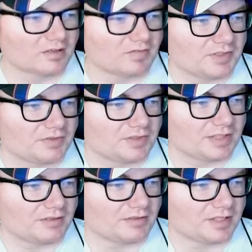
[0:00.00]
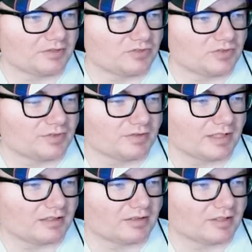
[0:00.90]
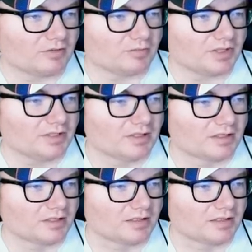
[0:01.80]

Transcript: Harvick, you stay underneath Junior. That'll help me.